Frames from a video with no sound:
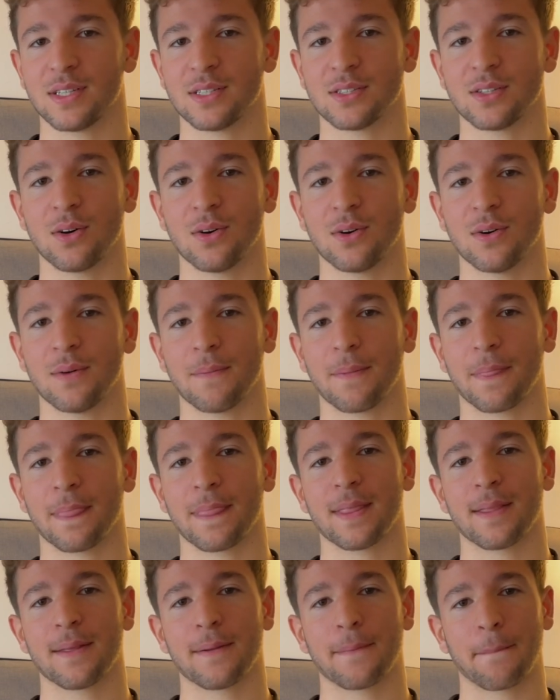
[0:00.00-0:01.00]
So
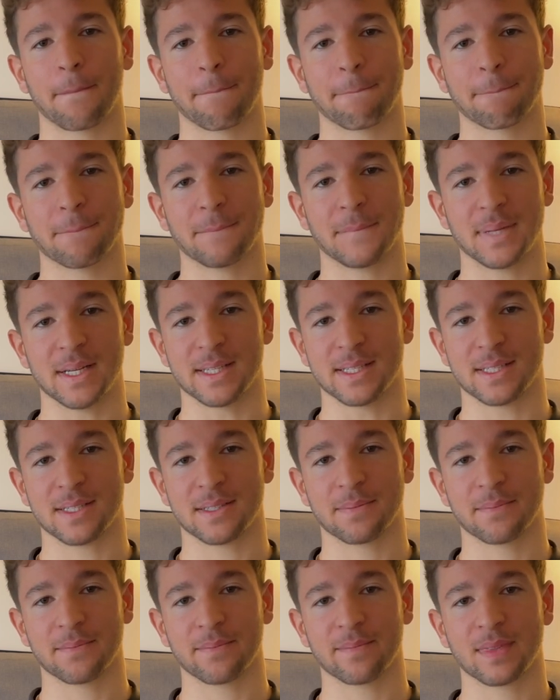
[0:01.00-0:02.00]
please
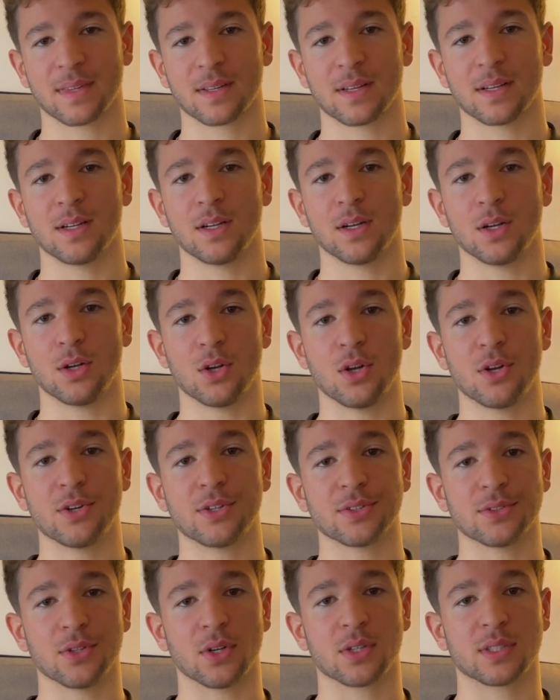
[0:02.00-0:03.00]

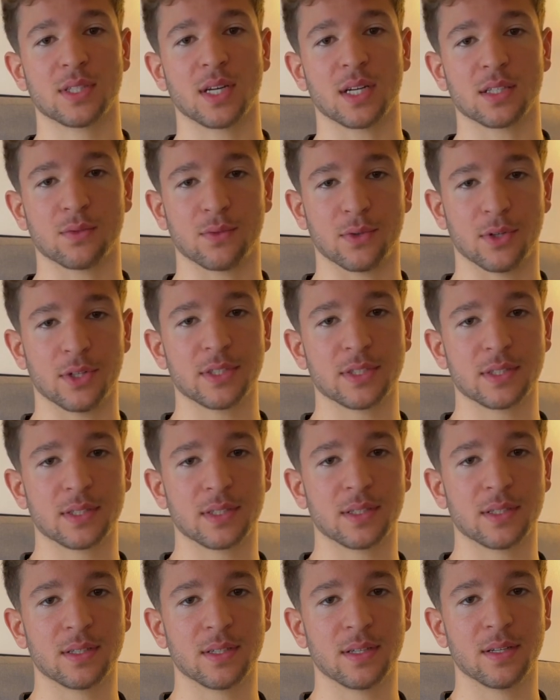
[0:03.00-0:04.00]
learn dock start first,
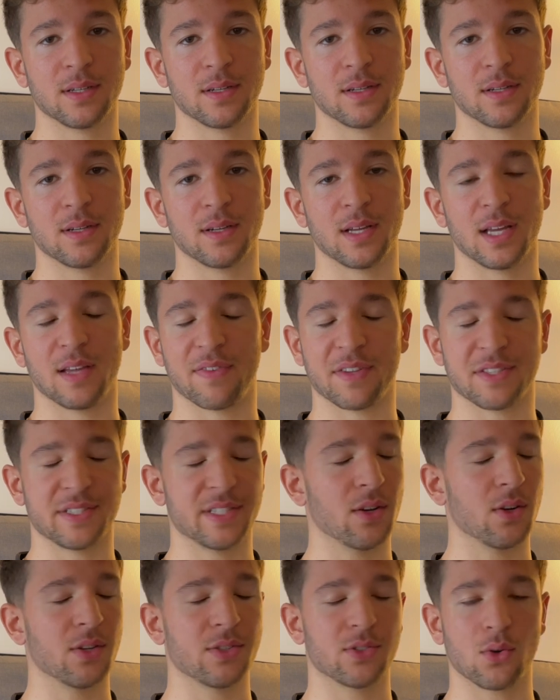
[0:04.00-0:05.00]
if it's the
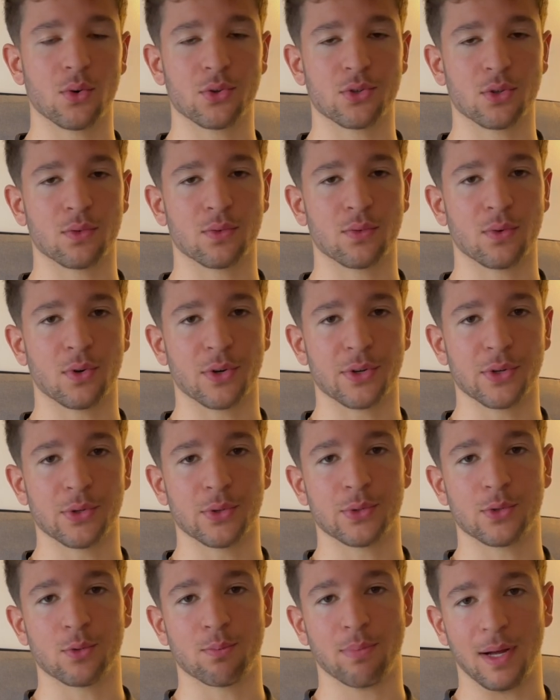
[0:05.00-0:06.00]
only solution for you
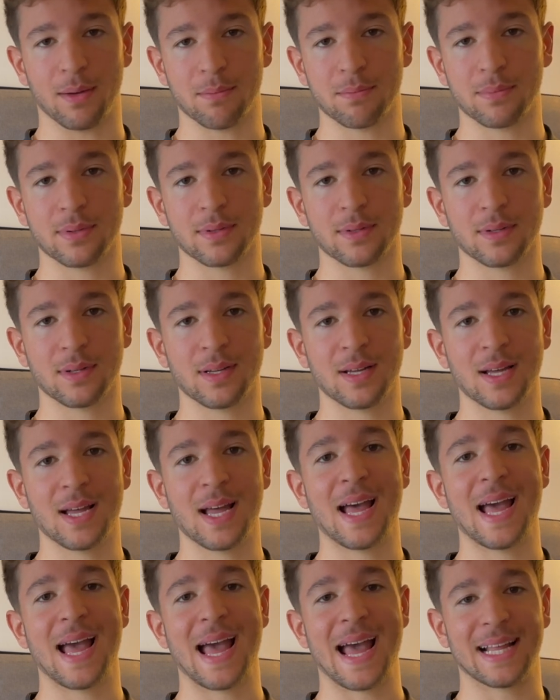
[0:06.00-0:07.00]
to pump,
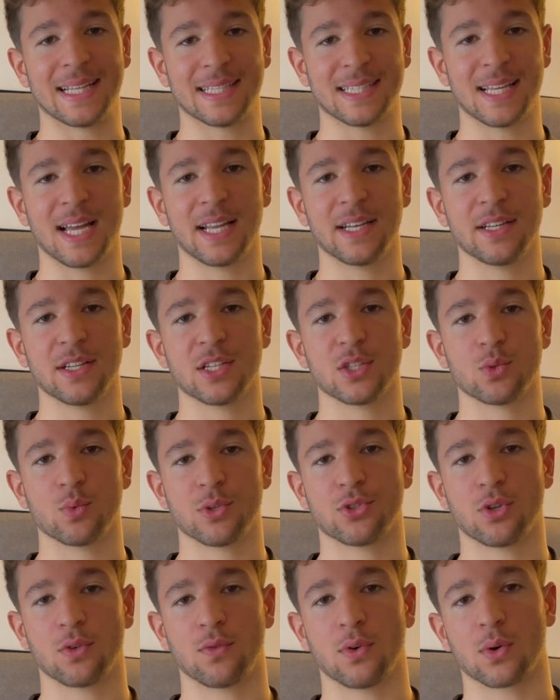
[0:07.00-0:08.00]
and then
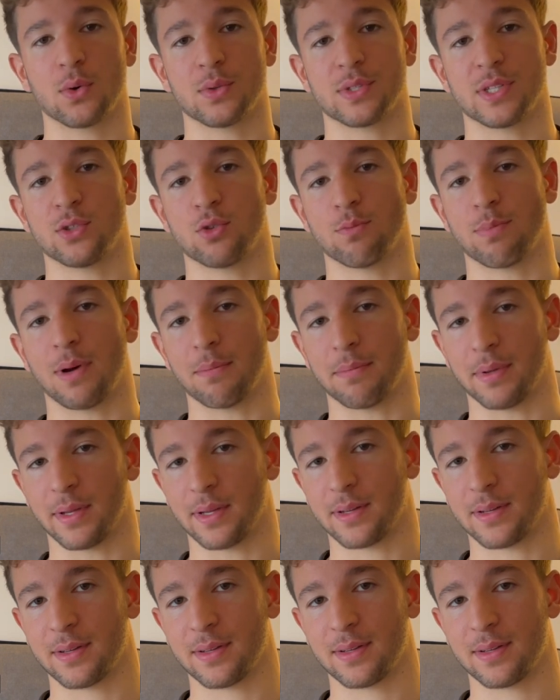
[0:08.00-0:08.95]
switch your focus into pumping.